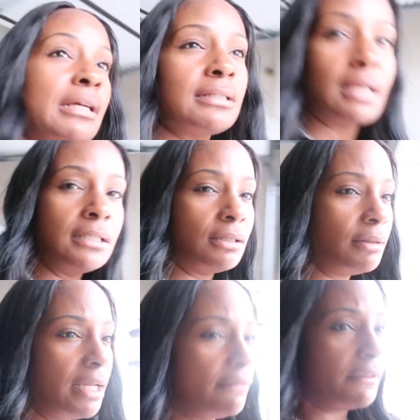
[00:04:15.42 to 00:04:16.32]
because I
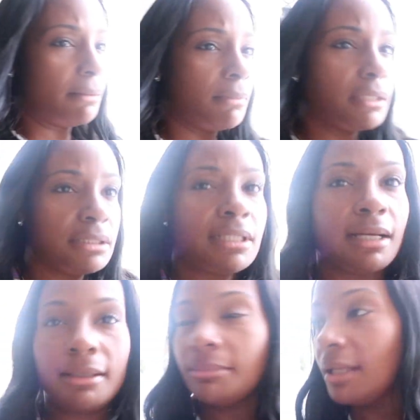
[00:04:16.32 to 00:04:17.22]
don't have that much
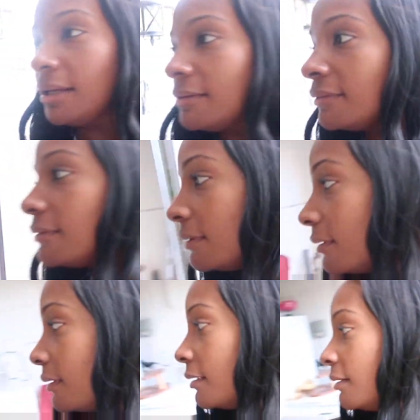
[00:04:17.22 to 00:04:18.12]
time left
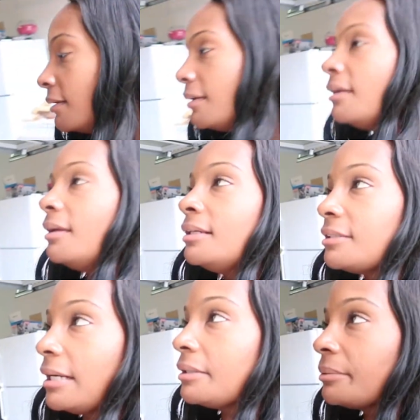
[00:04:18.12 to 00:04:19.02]

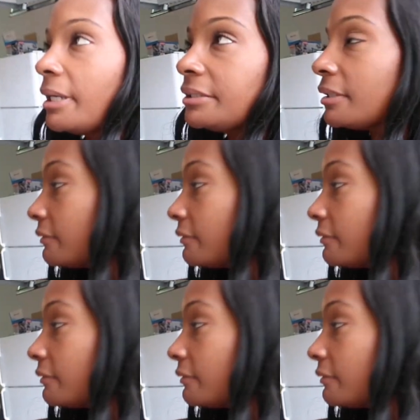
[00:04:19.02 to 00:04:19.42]
trying to rush